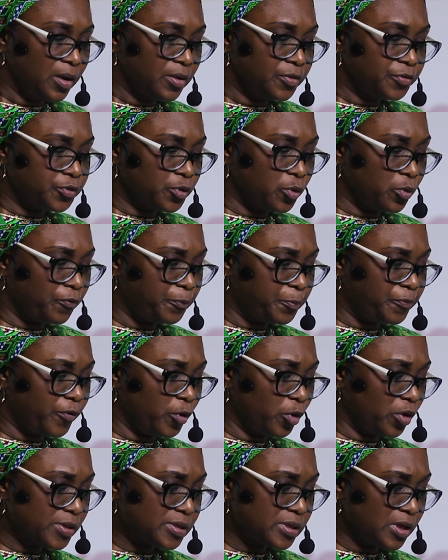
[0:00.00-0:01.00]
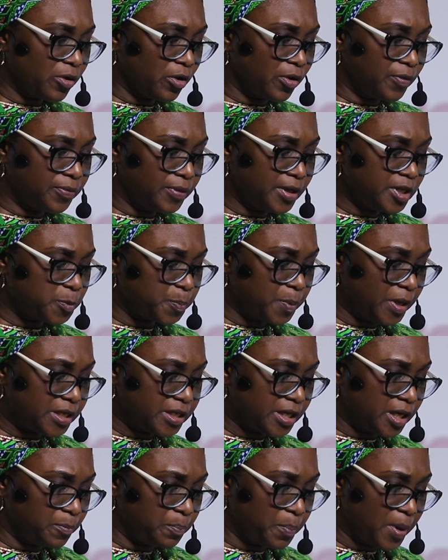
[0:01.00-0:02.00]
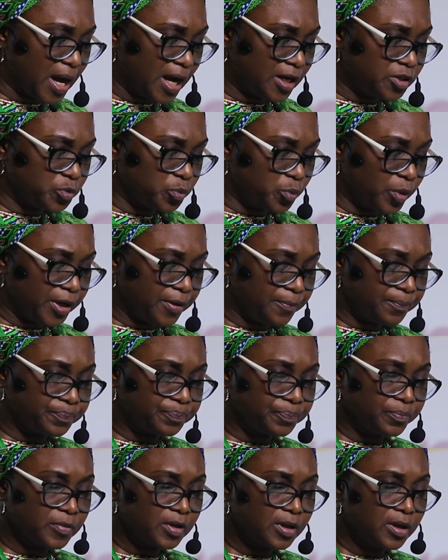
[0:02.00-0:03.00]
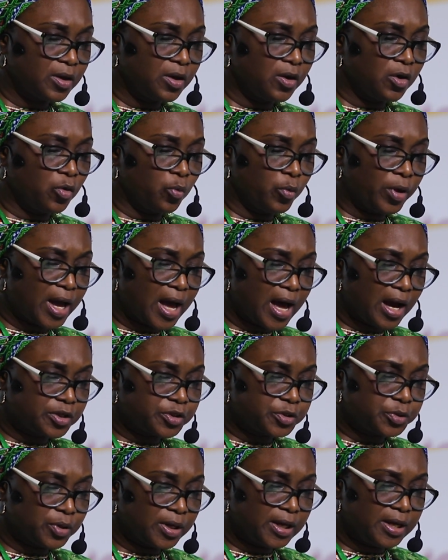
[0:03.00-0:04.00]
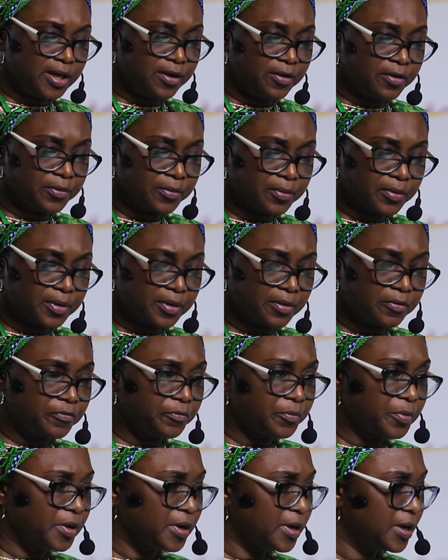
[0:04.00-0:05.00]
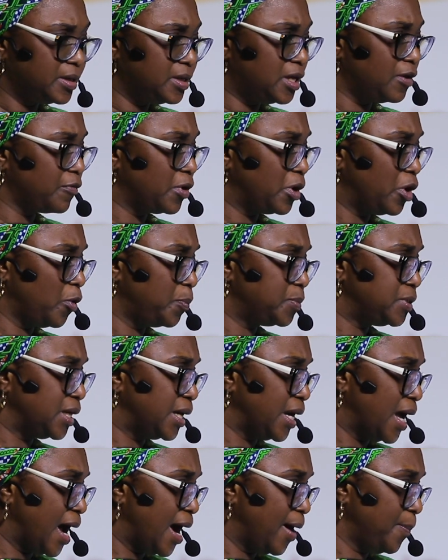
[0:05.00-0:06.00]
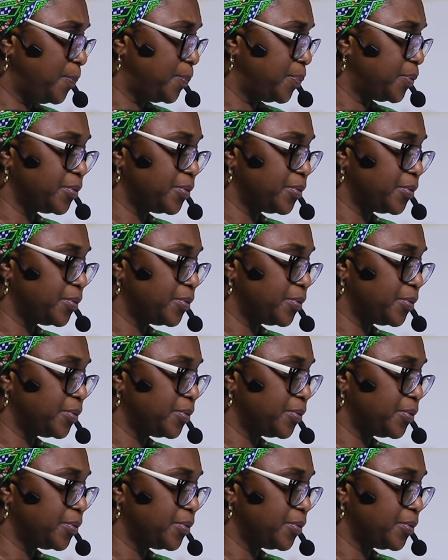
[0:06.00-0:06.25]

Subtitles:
So focusing on this patient pathway, we actually developed an app.